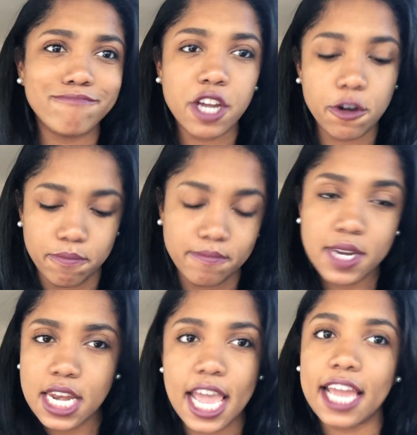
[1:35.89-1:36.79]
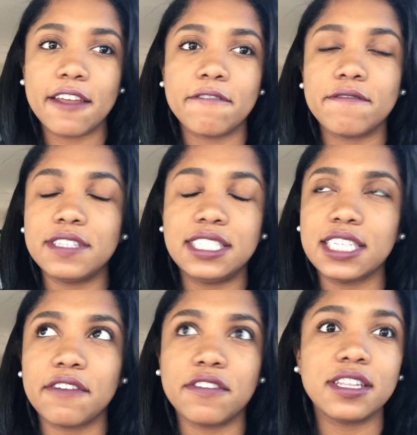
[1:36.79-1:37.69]
Nope, negative,
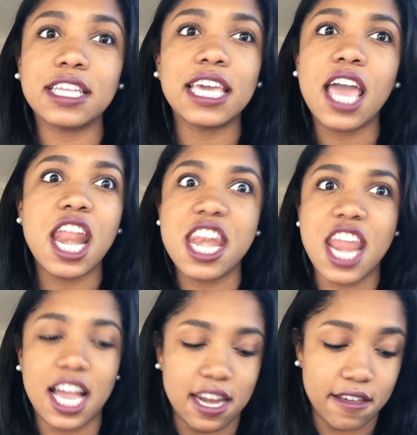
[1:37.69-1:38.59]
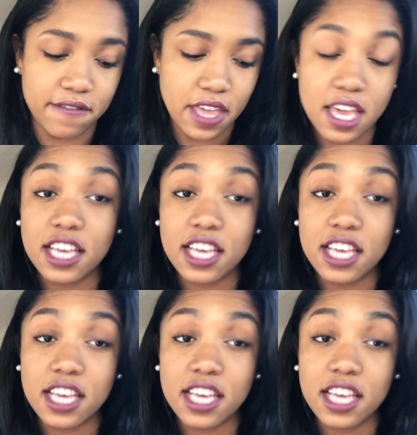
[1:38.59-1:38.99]
definitely negative.